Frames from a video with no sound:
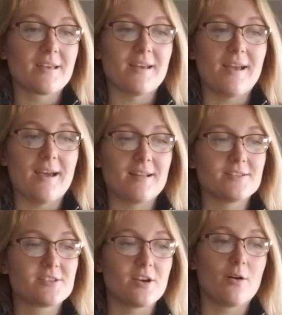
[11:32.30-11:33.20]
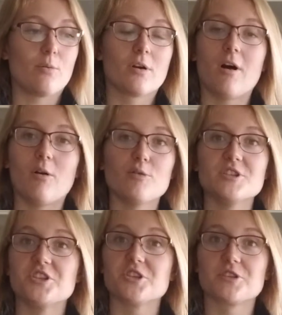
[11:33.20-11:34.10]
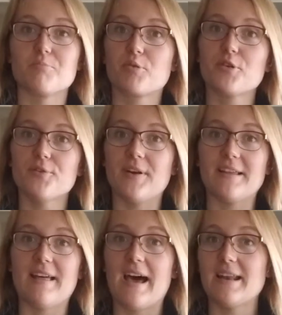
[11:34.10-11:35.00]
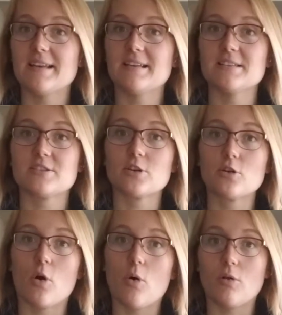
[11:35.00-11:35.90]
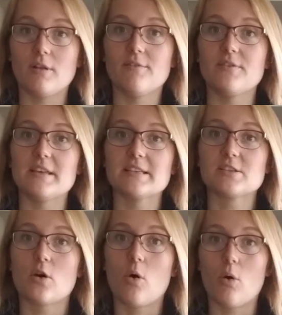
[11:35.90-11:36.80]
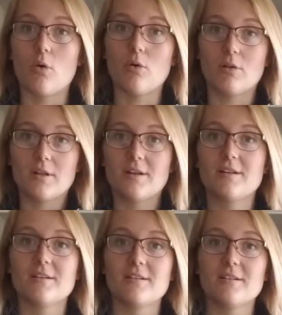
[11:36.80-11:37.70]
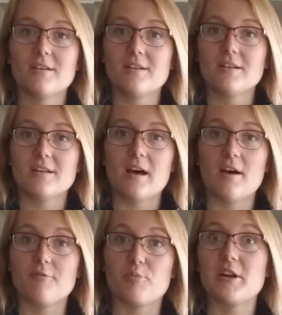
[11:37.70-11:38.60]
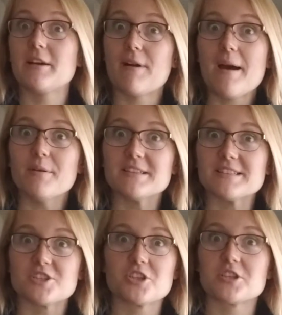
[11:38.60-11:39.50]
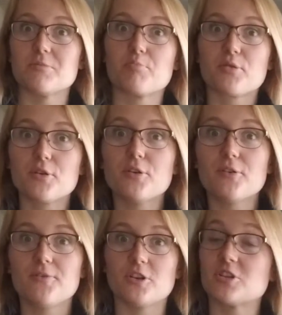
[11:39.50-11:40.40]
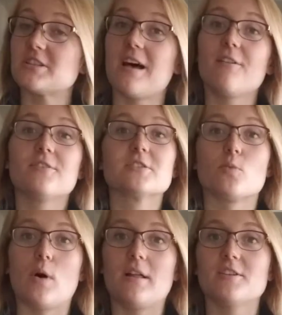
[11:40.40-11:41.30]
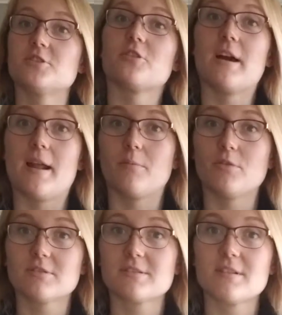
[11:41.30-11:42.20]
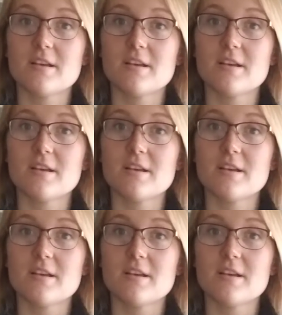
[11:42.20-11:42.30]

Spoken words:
And so we're always just improving. That is the goal of this whole of breeding rabbits, is just improve yourself as well as your animals.